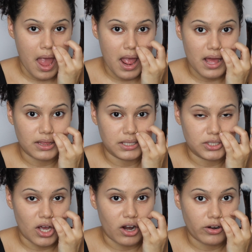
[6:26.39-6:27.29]
and the
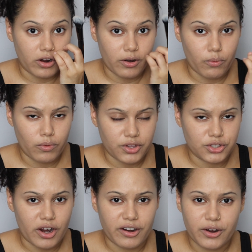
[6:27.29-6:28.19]

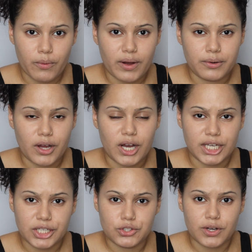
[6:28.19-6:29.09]
darker one,
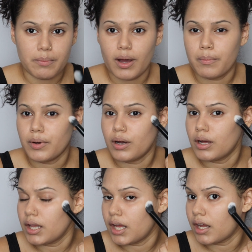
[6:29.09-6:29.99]
Honey Drip, I'll
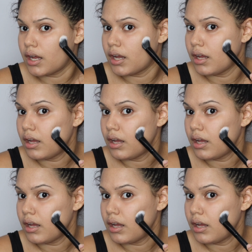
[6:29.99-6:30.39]
put like